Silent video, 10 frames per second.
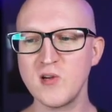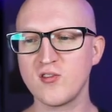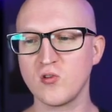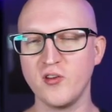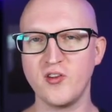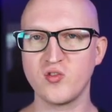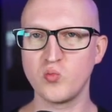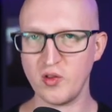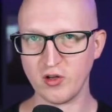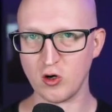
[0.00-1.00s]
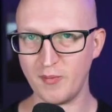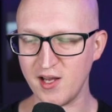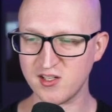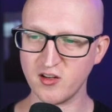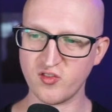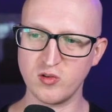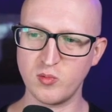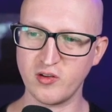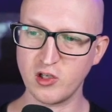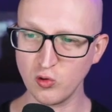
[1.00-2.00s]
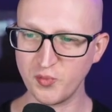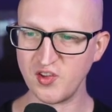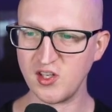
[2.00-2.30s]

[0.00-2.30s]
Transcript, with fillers: resources with a command here. So with the kubectl